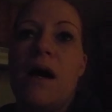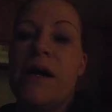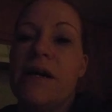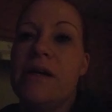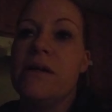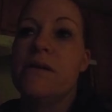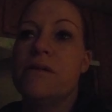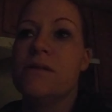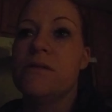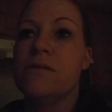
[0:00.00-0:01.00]

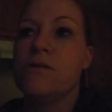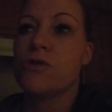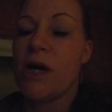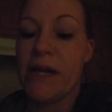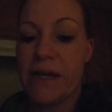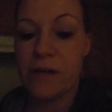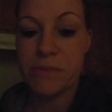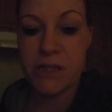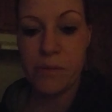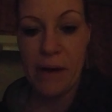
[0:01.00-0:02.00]
I try to get him
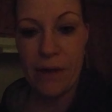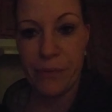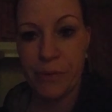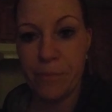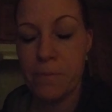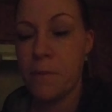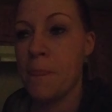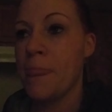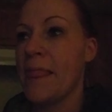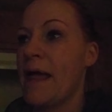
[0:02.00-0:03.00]
to the bathroom,
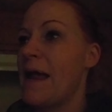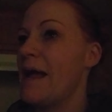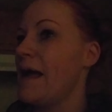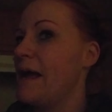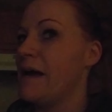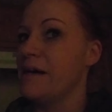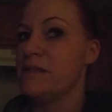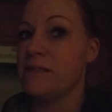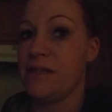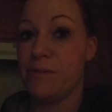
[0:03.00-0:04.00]

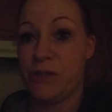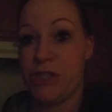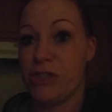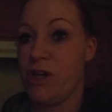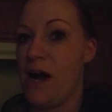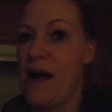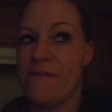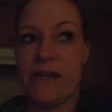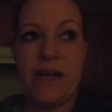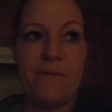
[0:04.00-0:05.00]
and he was just not
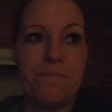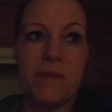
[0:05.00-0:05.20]
having it.